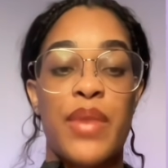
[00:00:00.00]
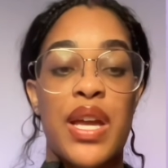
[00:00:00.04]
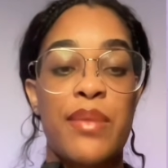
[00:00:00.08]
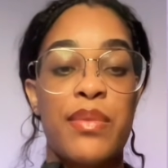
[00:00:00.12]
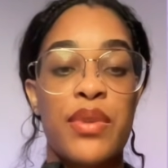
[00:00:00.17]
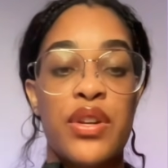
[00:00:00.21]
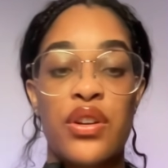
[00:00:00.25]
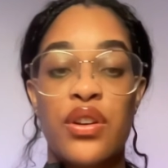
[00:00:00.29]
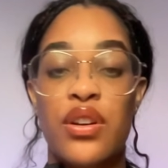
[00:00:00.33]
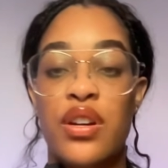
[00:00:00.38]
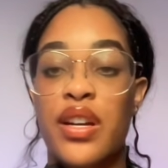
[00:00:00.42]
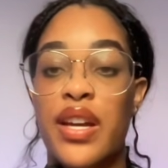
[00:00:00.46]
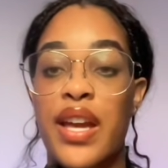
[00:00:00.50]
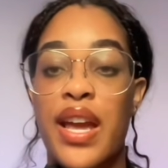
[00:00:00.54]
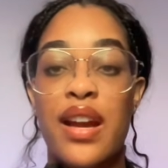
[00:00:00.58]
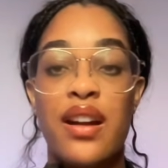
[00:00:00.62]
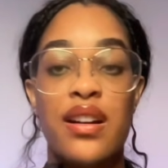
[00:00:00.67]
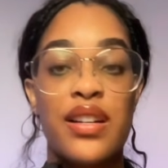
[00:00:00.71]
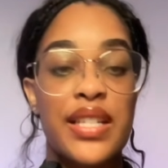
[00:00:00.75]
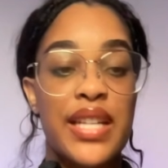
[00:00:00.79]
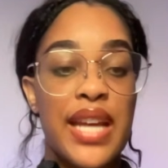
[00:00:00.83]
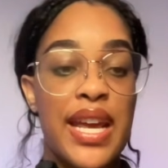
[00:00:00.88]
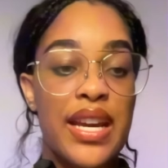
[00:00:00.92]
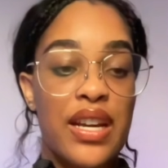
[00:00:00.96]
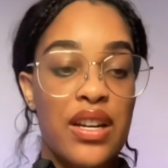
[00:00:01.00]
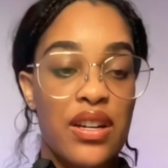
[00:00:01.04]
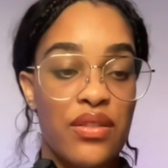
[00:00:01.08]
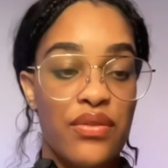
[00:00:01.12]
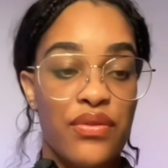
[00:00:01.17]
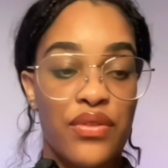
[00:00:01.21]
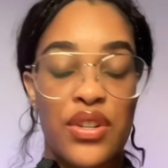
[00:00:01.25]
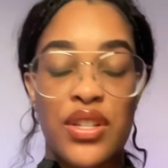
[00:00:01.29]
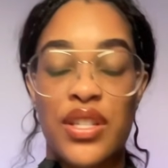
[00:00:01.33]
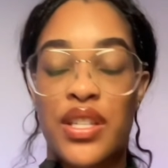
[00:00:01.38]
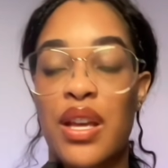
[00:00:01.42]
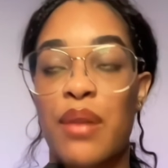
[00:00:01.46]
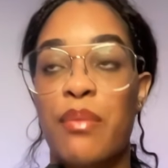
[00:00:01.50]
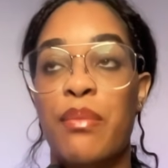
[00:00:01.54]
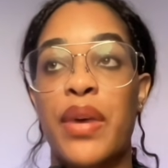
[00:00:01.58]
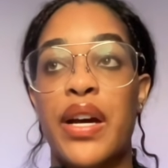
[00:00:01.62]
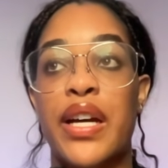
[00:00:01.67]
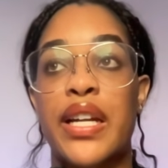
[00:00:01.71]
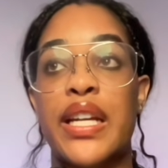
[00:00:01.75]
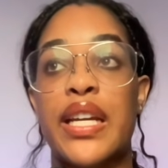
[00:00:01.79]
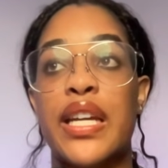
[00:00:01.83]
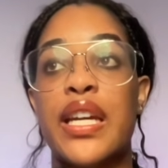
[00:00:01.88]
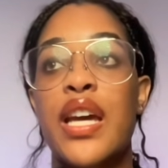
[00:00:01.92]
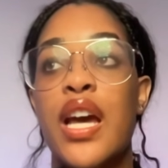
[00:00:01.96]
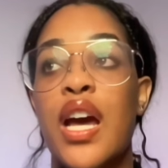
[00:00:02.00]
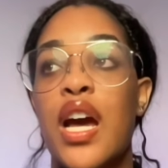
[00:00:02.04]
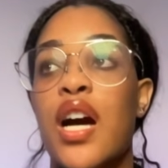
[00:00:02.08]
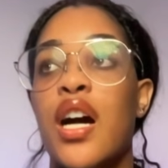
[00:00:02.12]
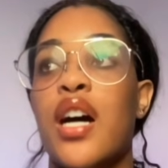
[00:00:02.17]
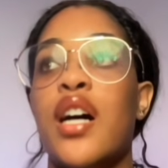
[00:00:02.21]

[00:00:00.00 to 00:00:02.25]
Maybe you're a caretaker for somebody.